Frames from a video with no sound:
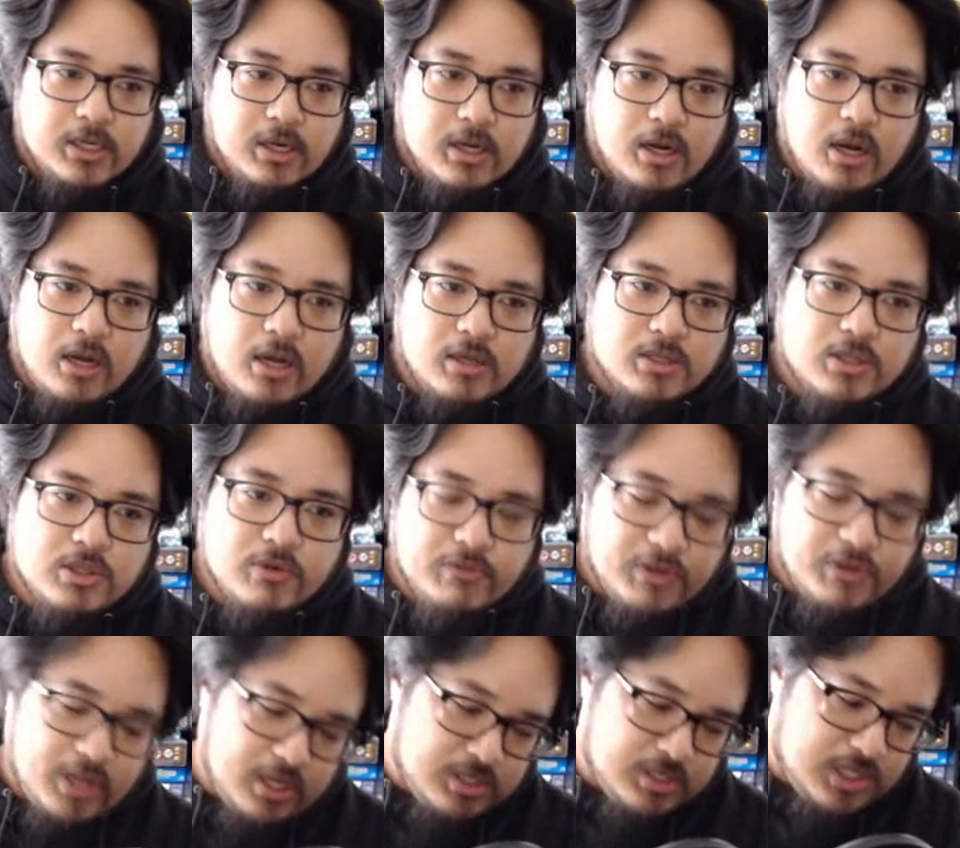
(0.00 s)
Don't
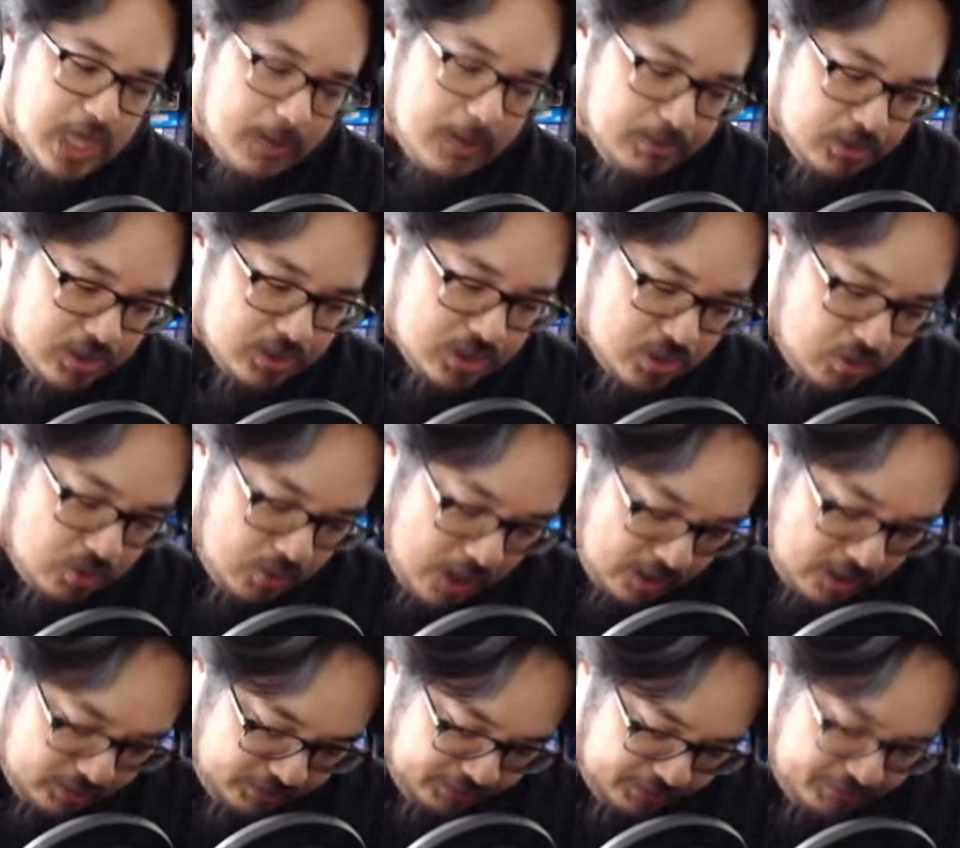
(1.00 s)
forget, in chapter
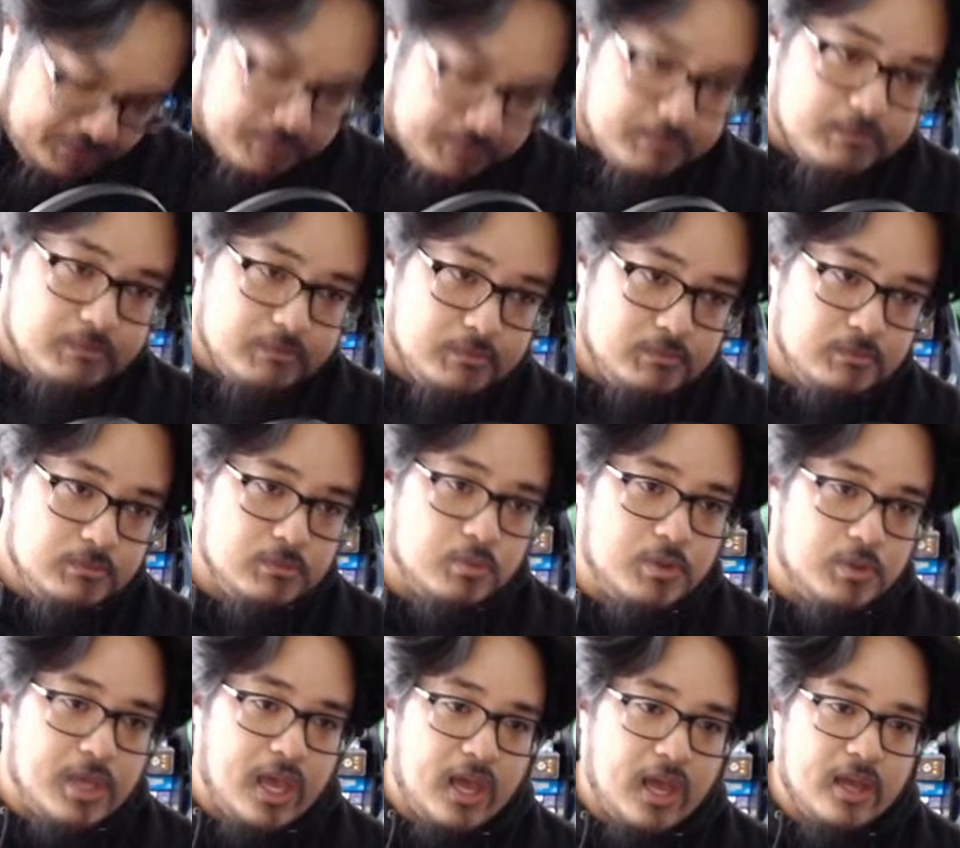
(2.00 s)
12,
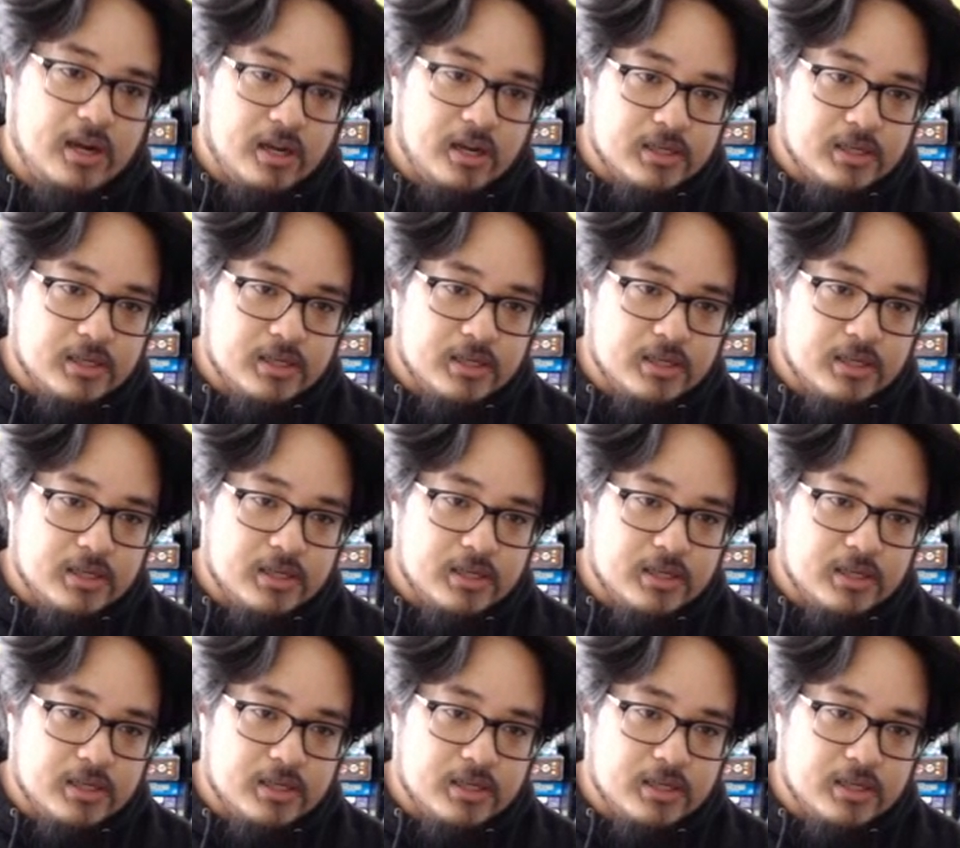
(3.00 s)
we had